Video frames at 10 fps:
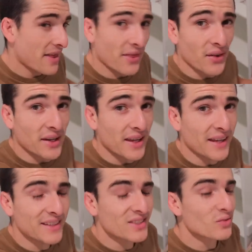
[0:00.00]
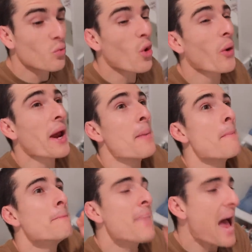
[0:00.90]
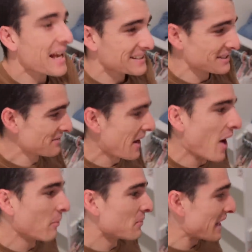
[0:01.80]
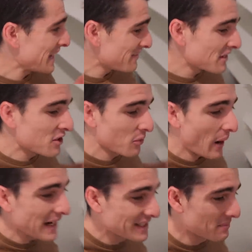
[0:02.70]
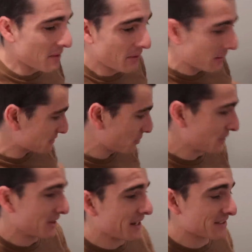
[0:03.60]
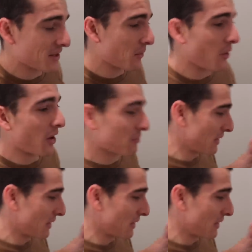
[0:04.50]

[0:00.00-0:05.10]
The kids were a massive help. They even corrected me when I was putting things in the wrong